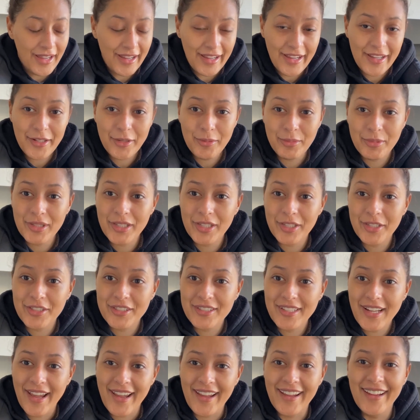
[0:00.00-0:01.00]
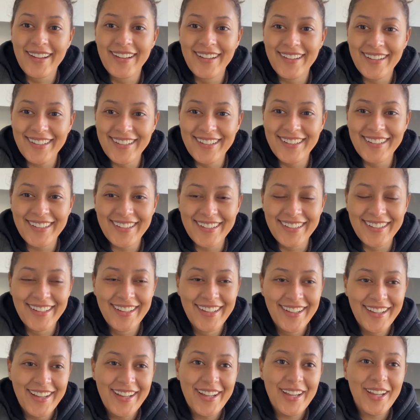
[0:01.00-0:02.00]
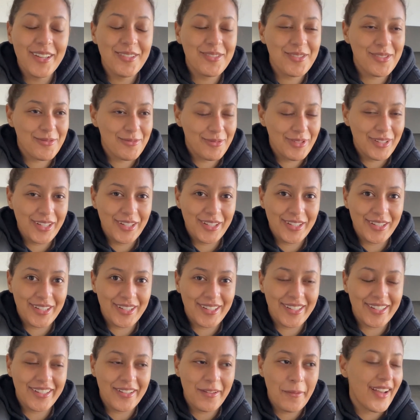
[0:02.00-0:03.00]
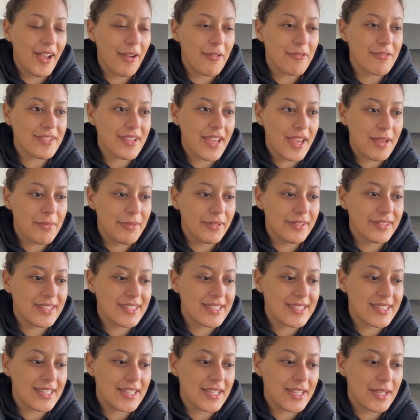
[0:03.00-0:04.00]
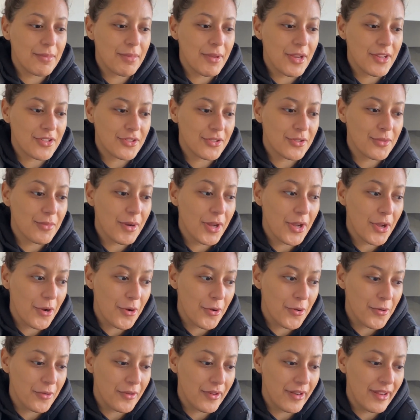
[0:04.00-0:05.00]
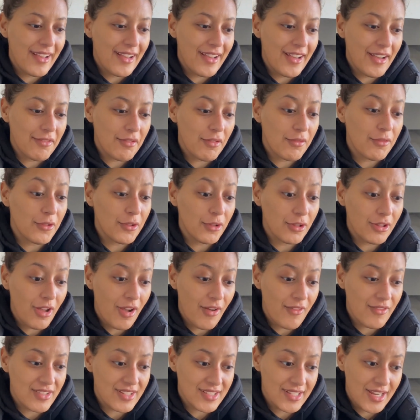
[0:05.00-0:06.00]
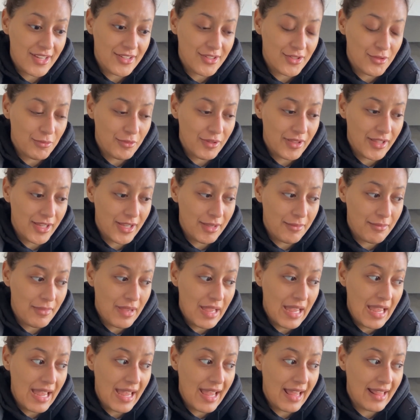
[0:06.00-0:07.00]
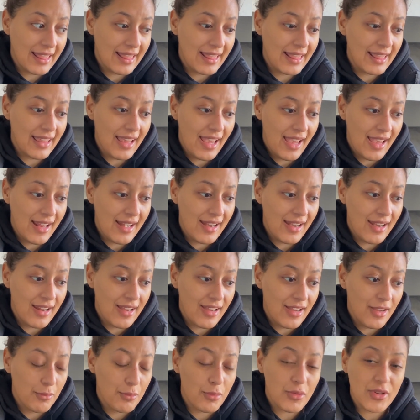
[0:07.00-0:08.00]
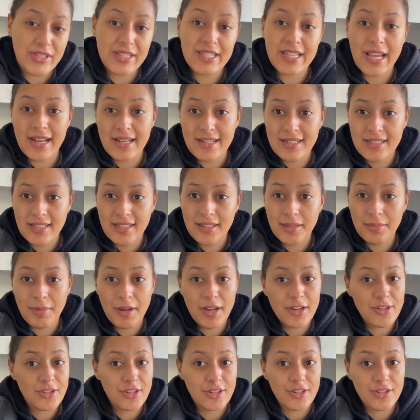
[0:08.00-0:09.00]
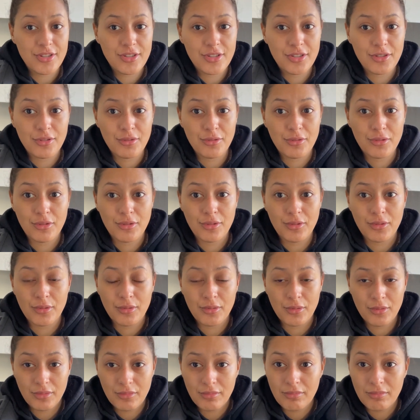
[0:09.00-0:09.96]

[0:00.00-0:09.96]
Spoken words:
I had a really good day. It was really good. I was able to see a patient on my own, have a full conversation with him, and then present the patient to